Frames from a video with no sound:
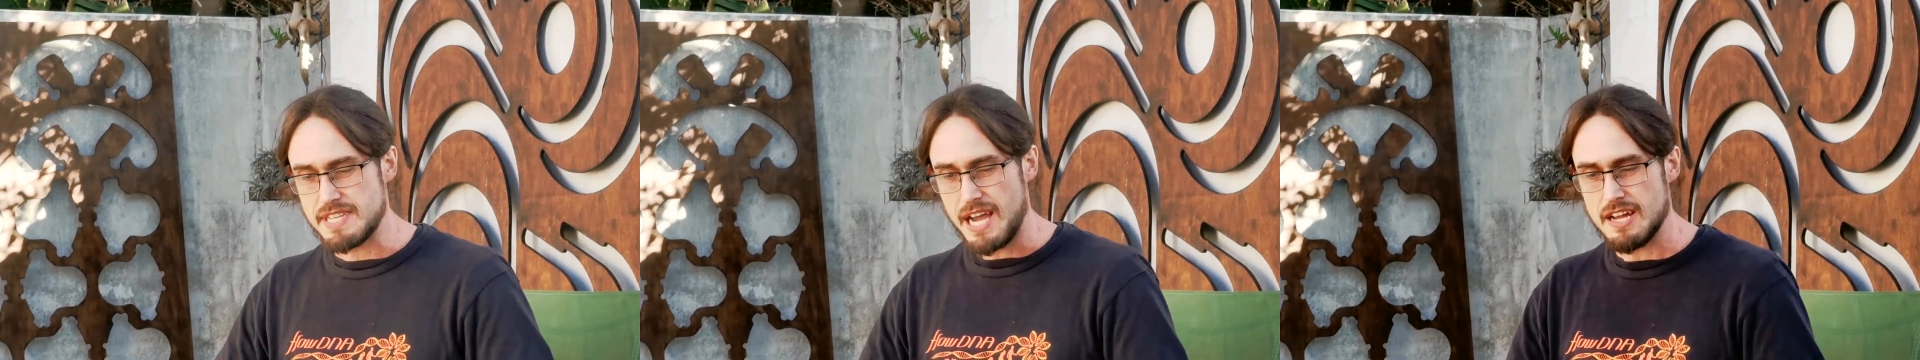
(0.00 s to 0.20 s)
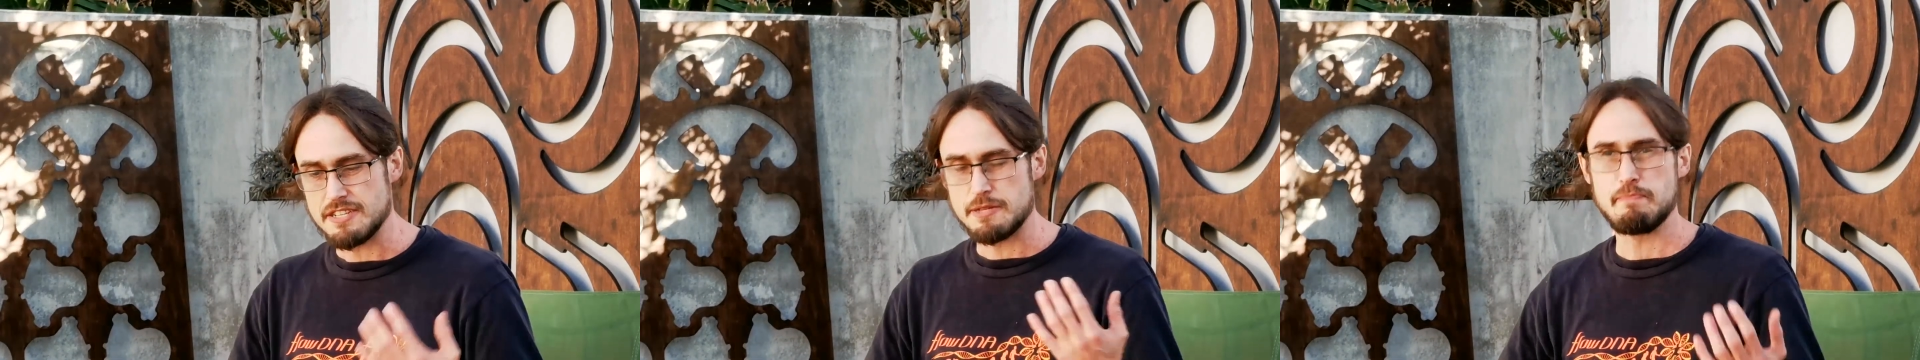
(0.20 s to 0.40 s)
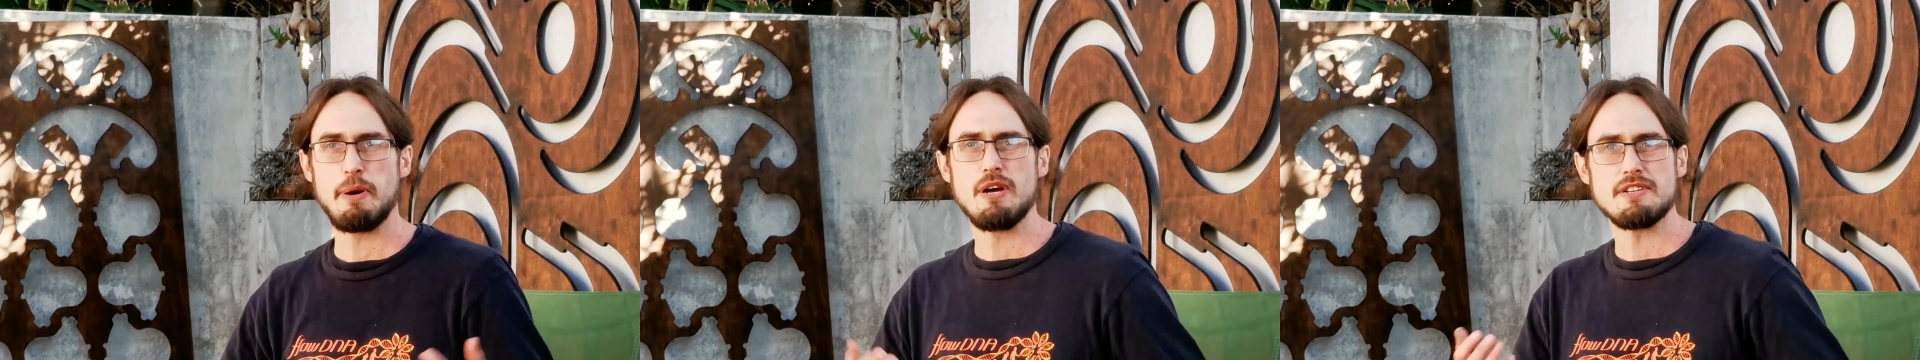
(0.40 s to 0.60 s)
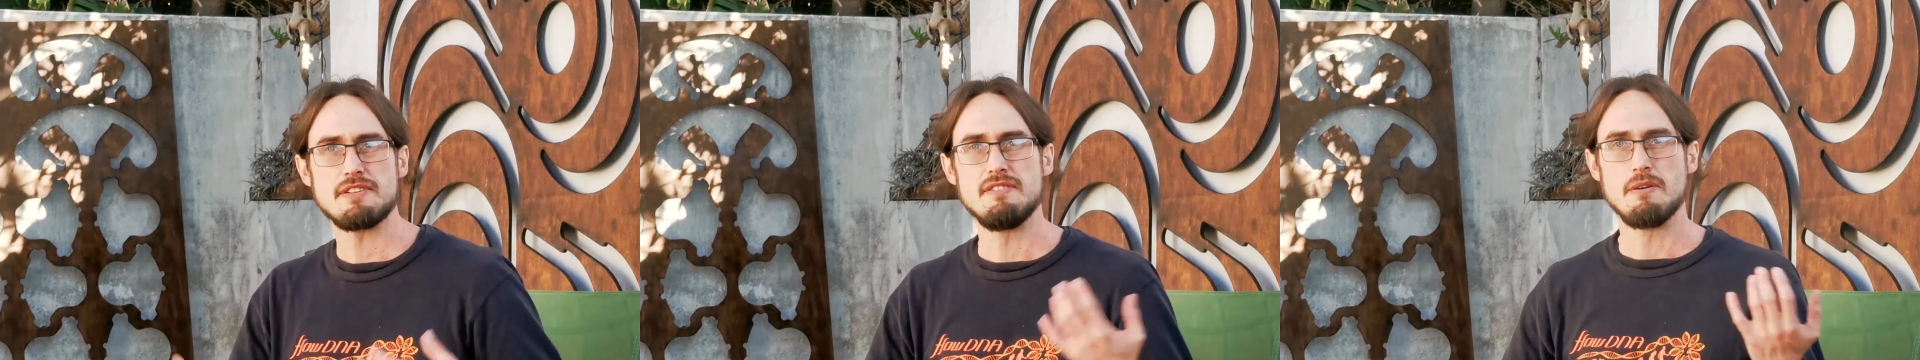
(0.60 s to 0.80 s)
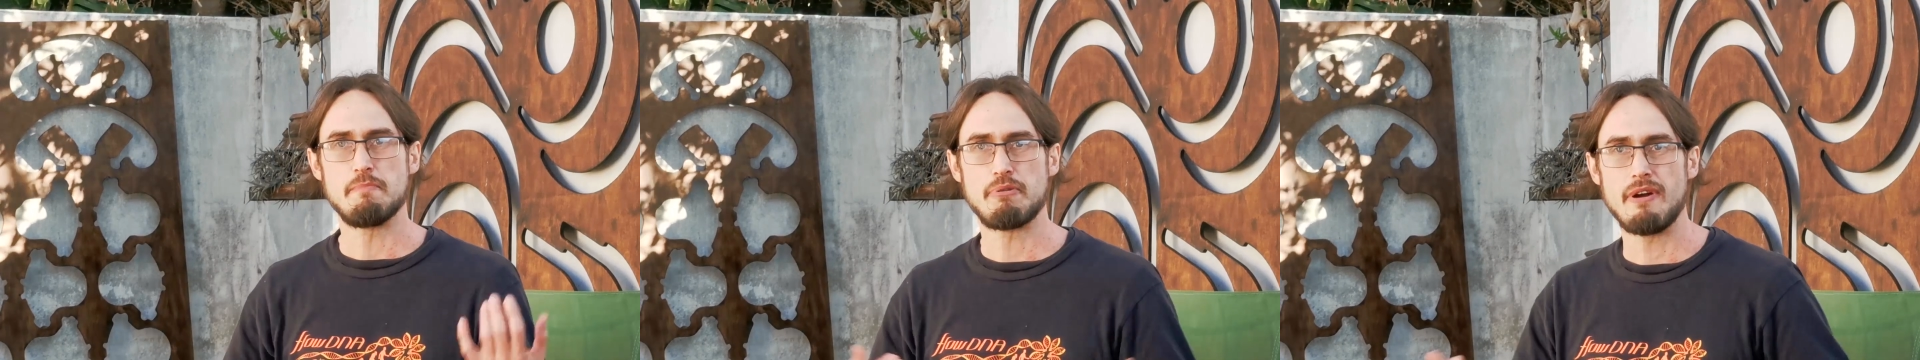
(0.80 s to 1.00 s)
down to
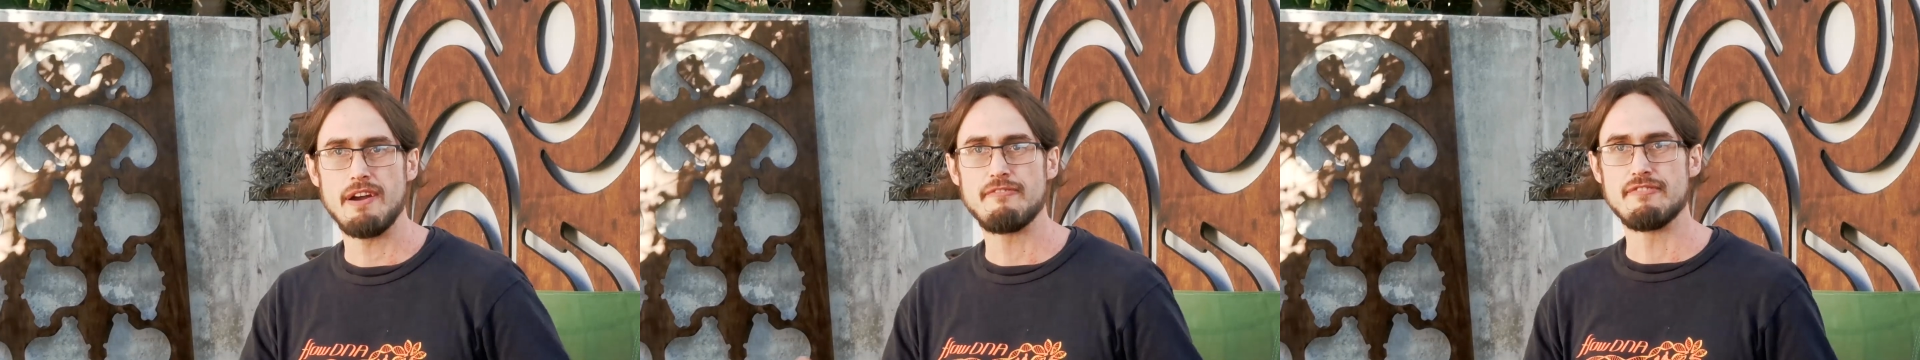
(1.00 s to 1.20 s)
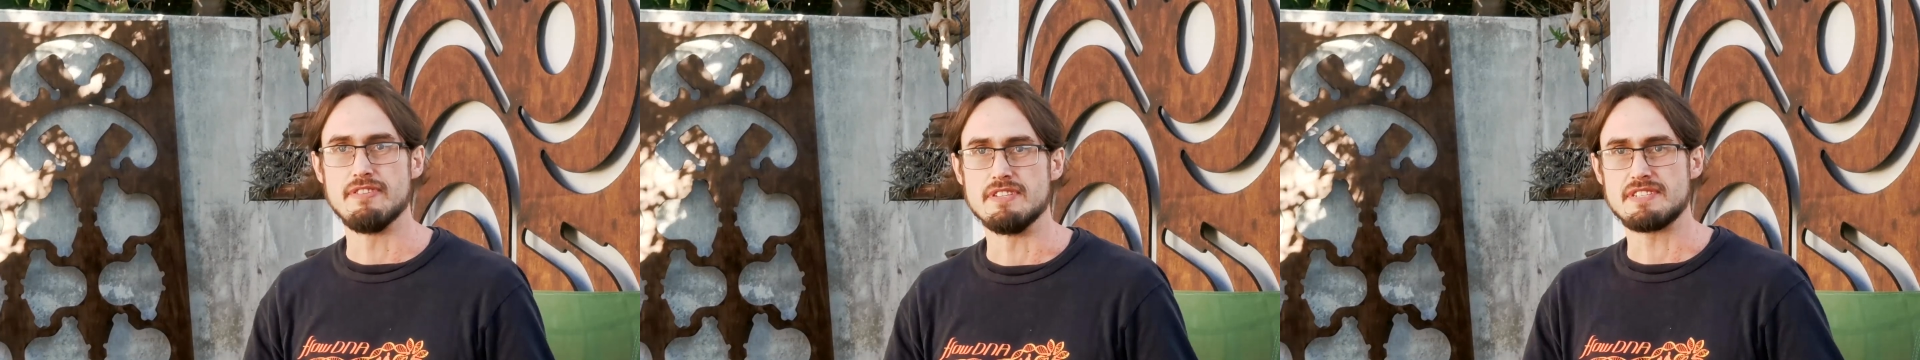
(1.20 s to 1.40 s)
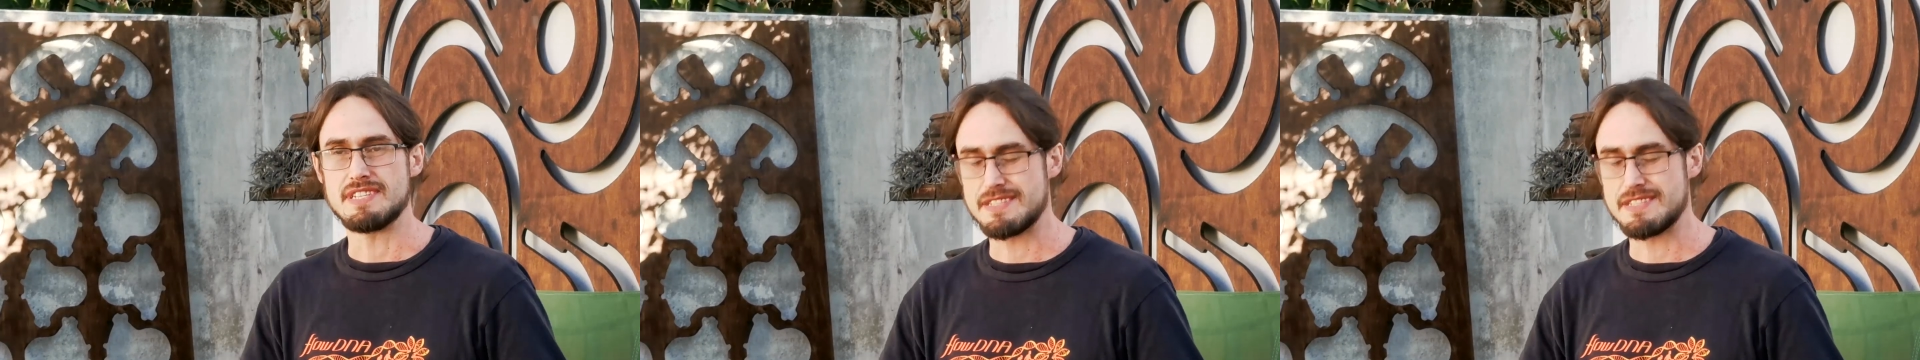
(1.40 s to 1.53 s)
personal preference.